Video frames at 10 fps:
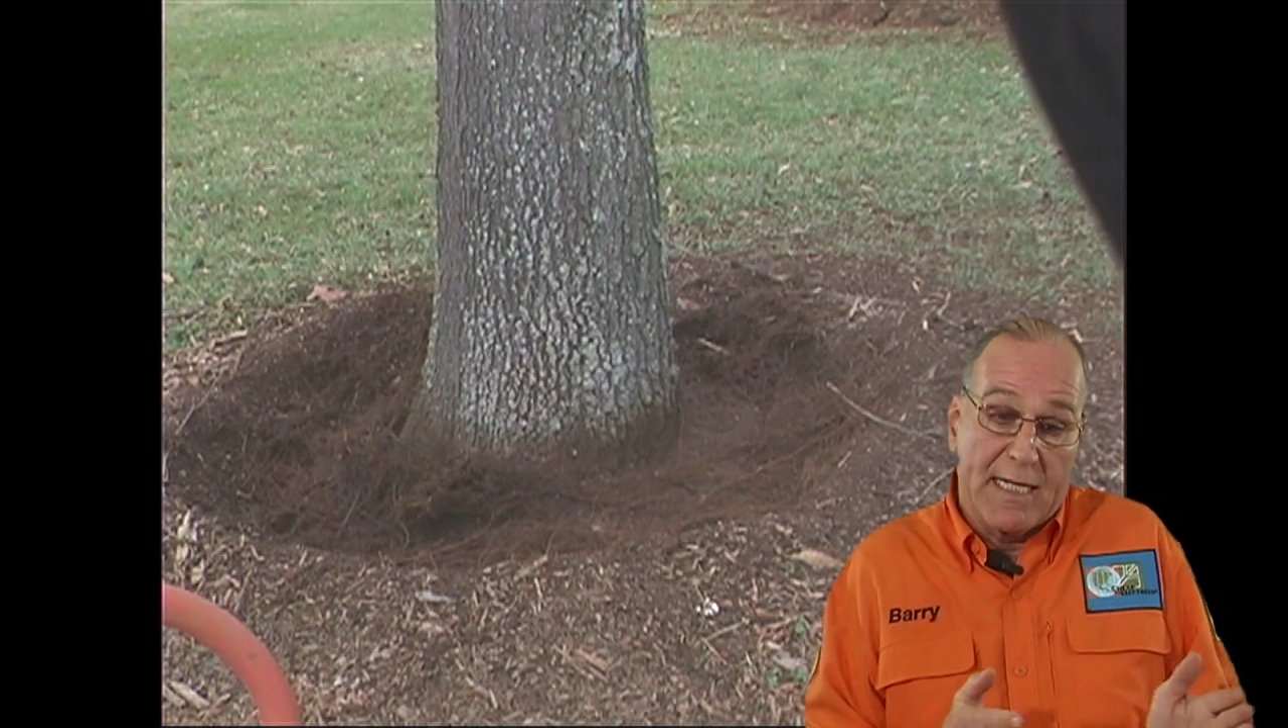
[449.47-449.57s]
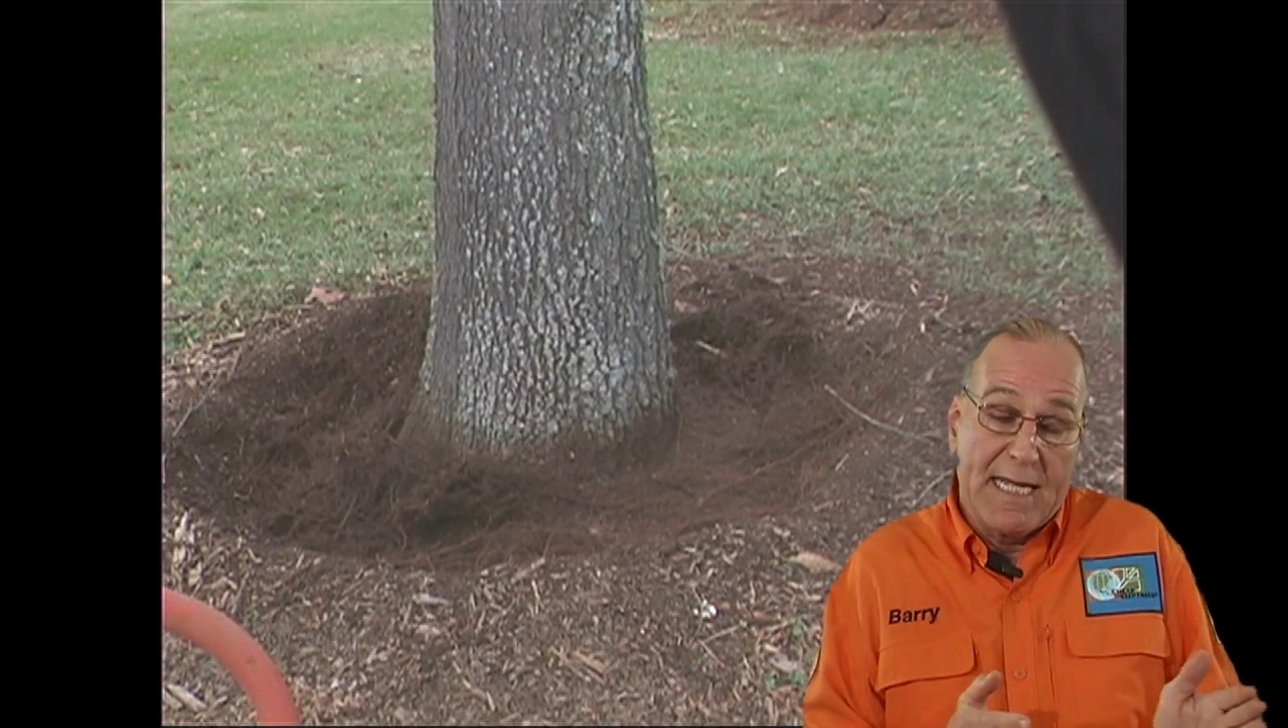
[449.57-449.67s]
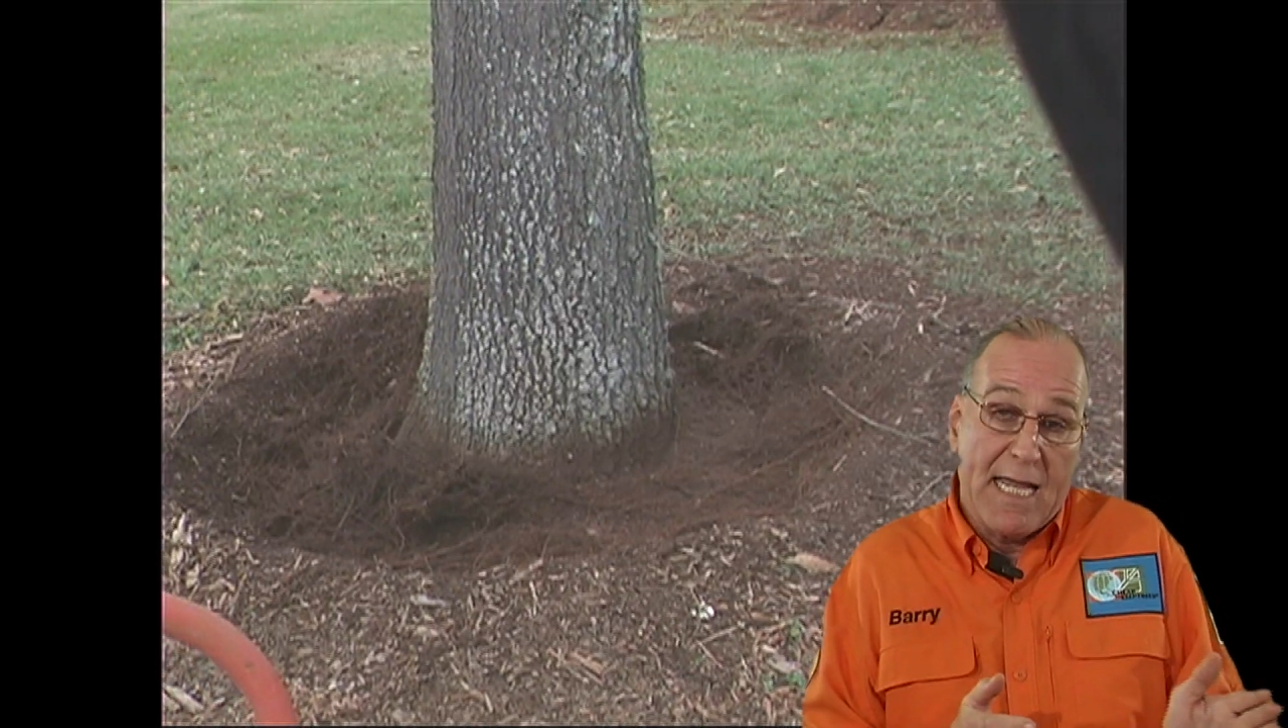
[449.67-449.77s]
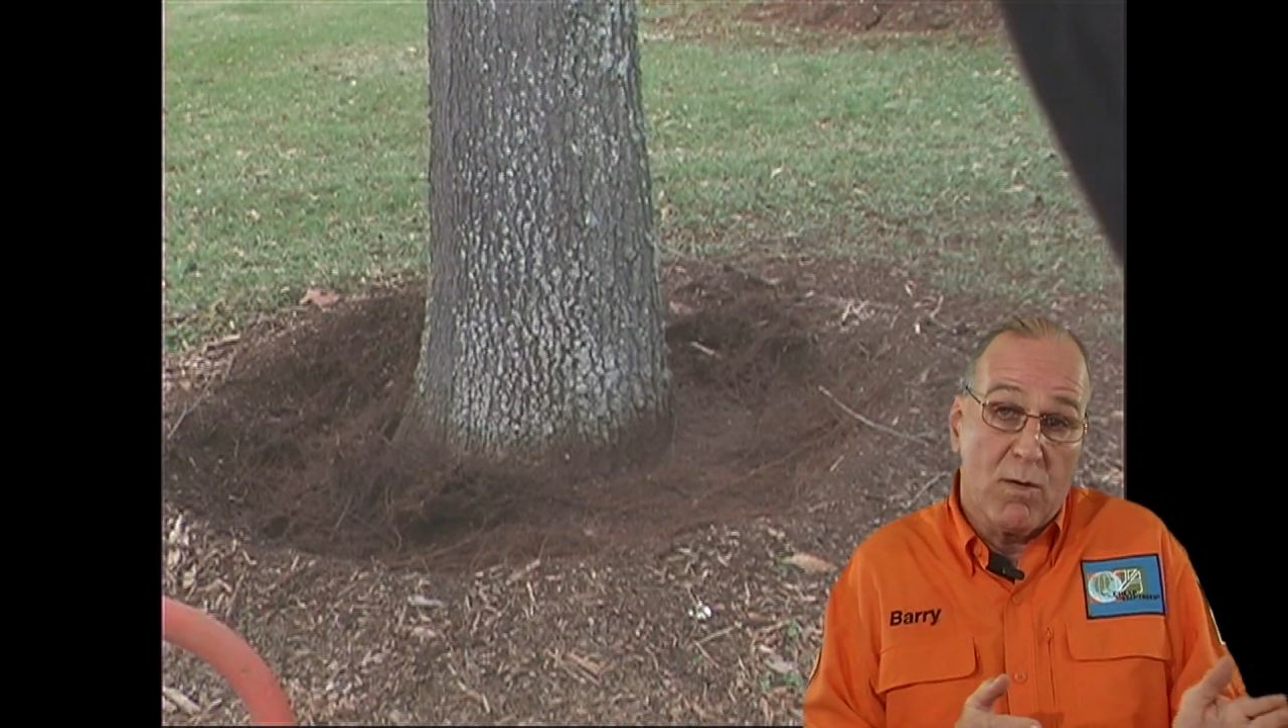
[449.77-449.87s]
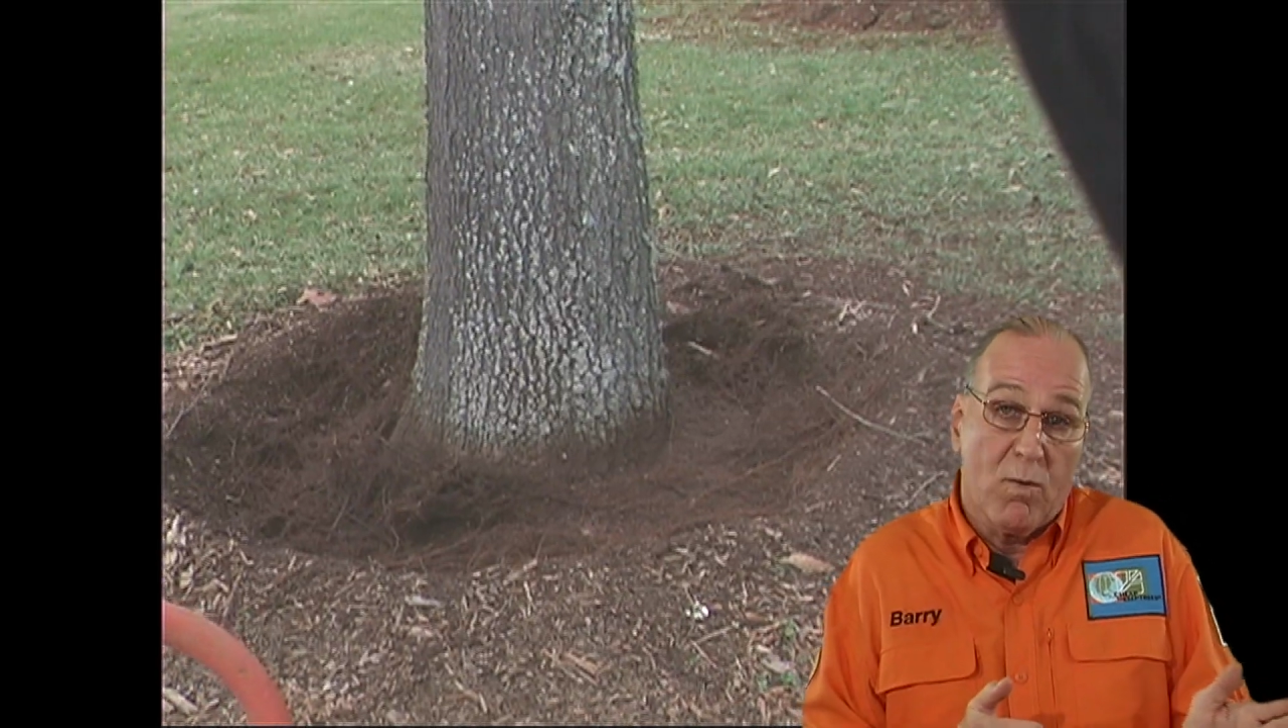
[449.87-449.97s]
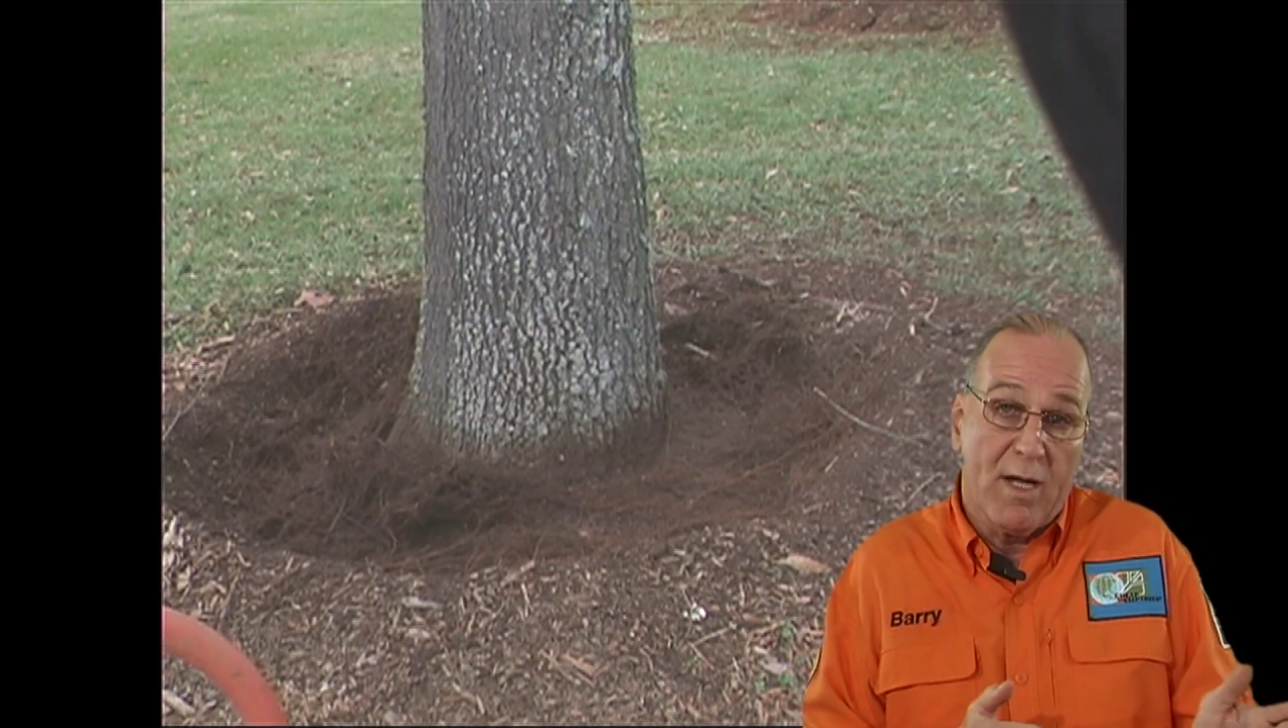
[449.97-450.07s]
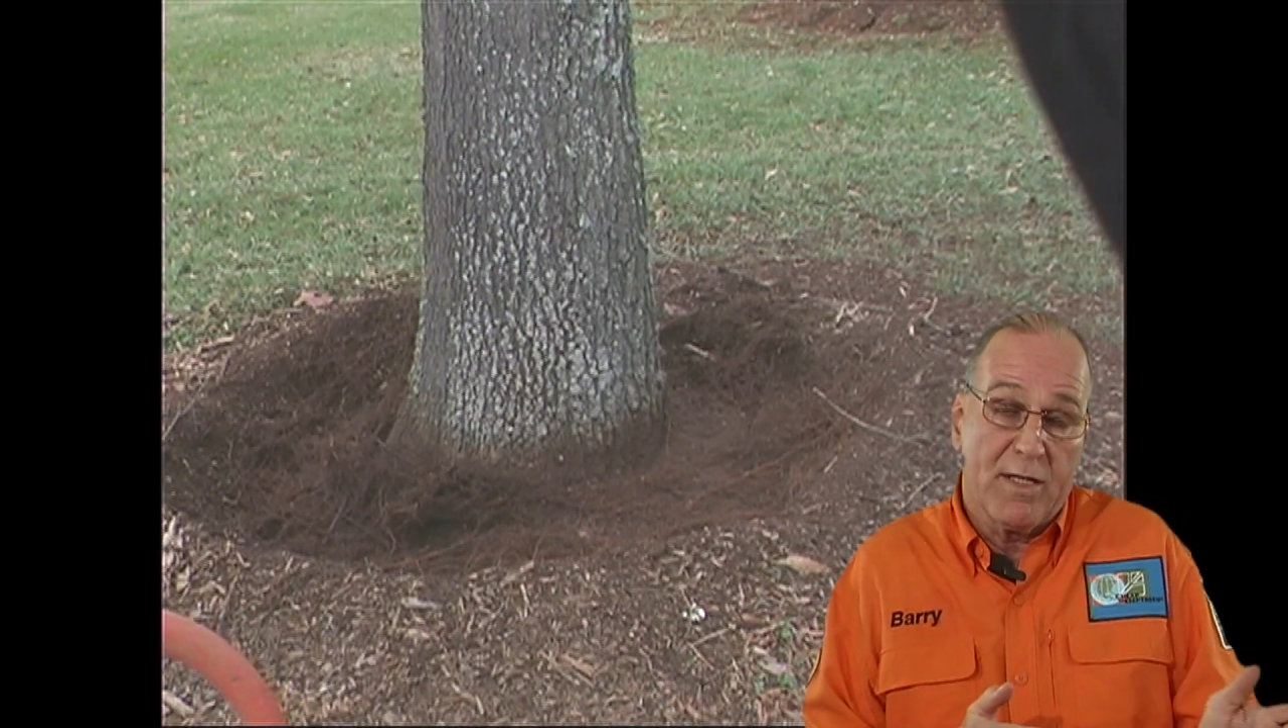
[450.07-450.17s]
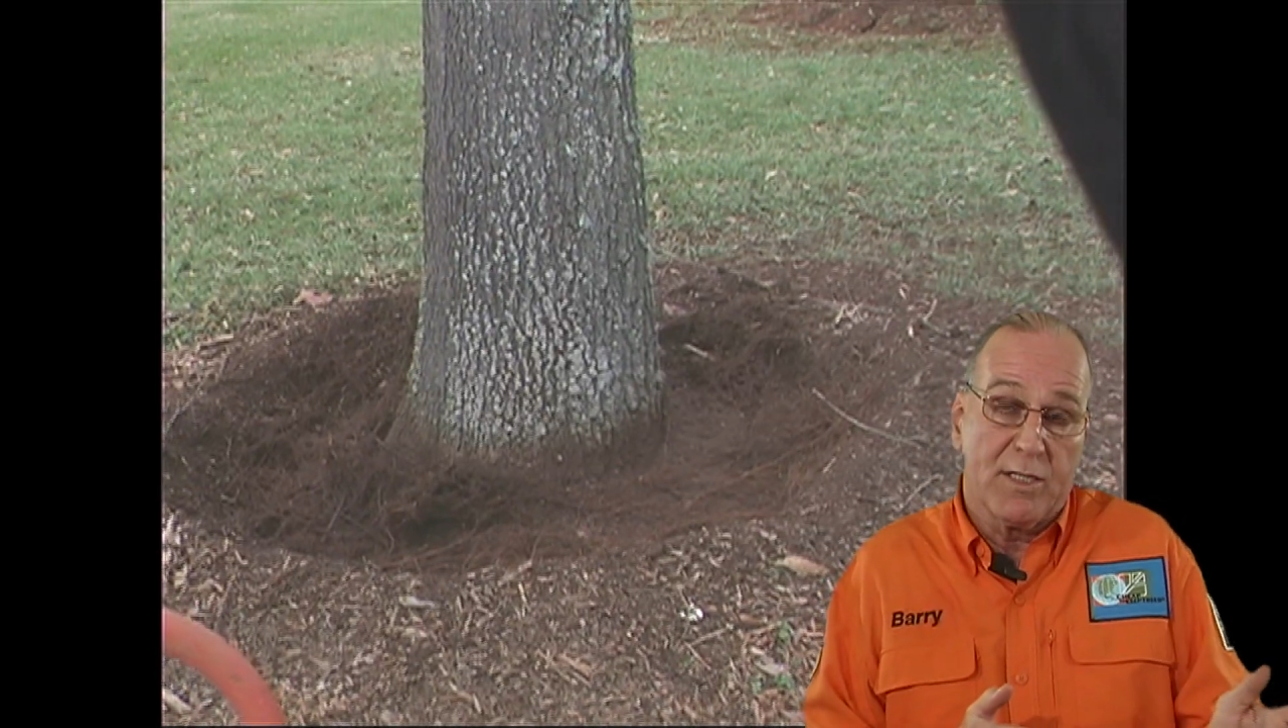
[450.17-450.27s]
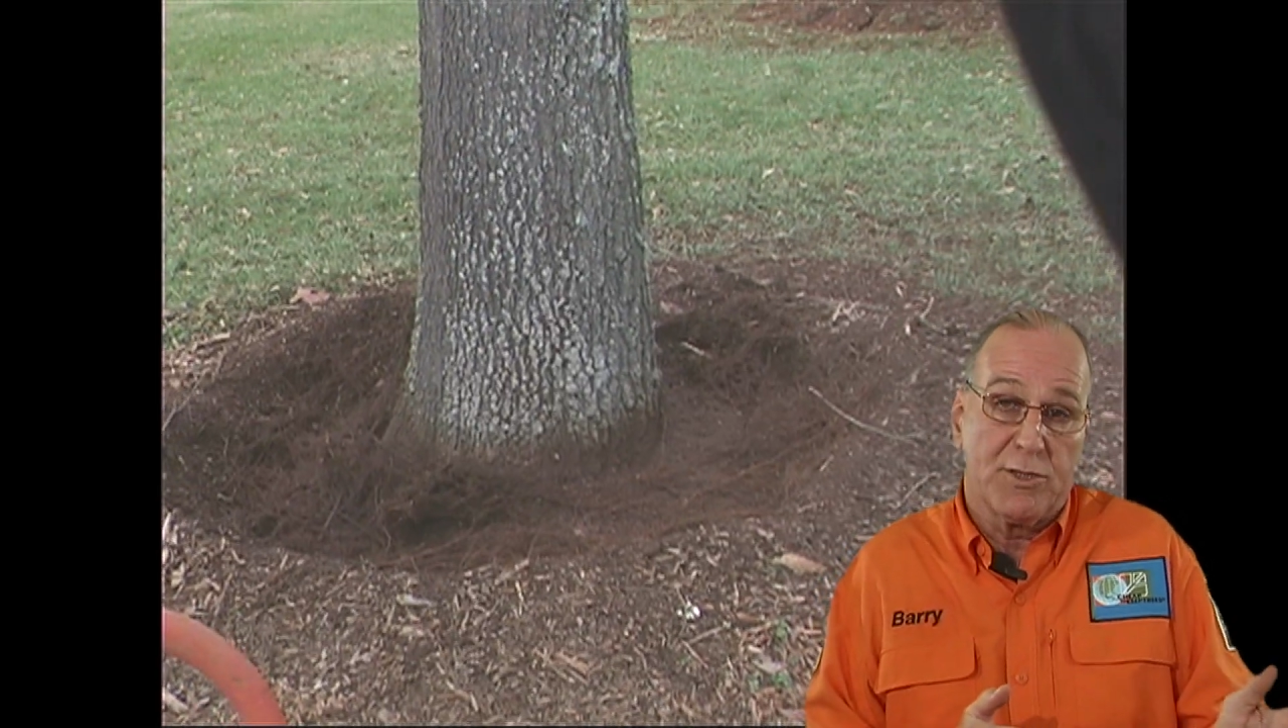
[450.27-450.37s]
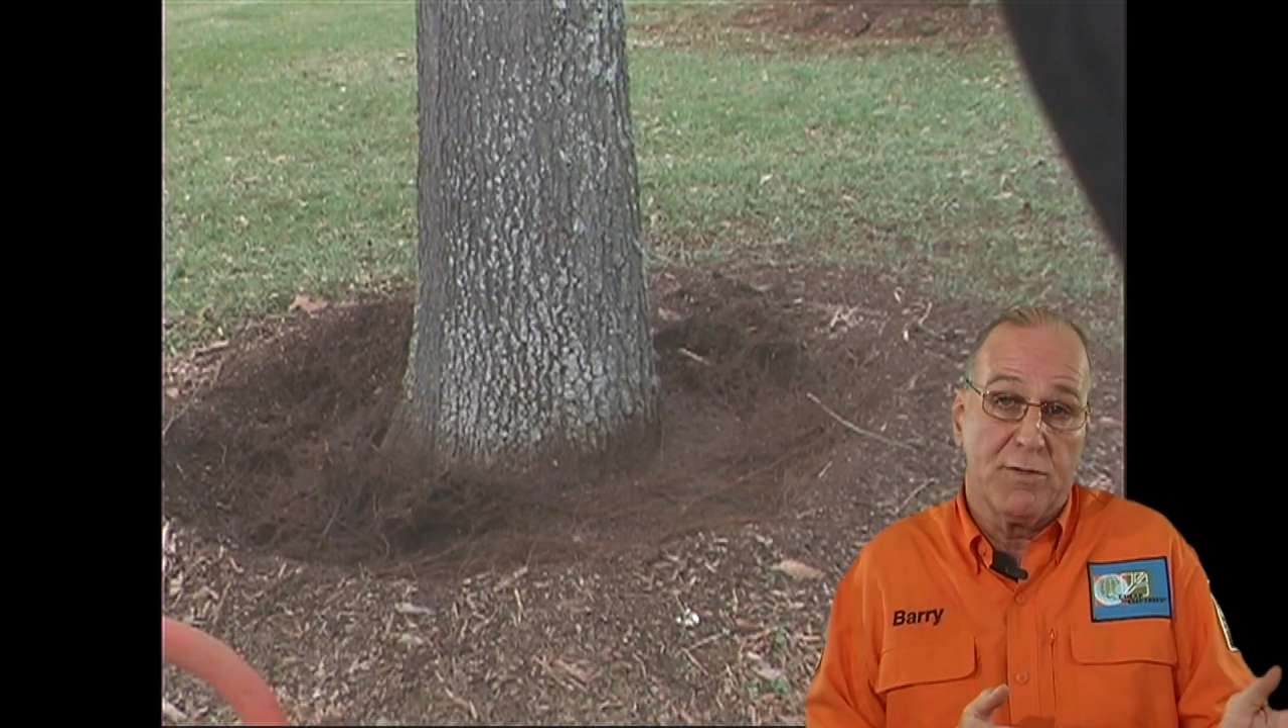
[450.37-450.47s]
gateway
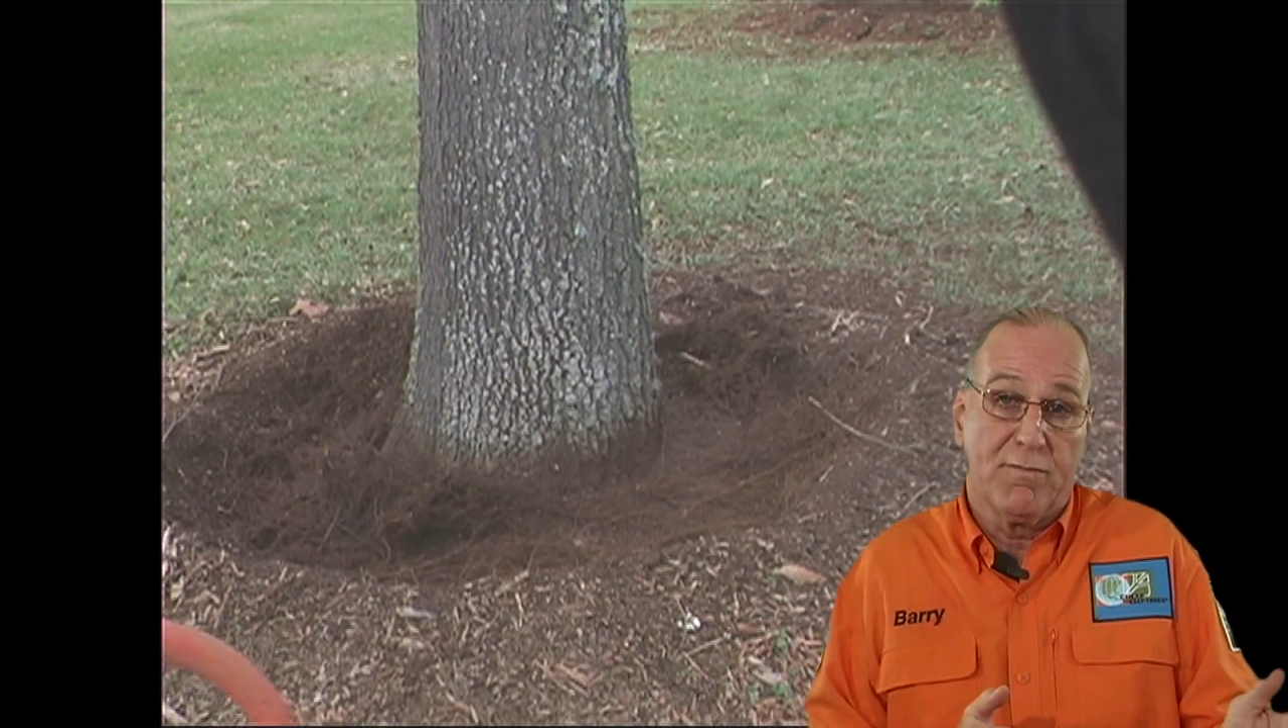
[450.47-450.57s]
that you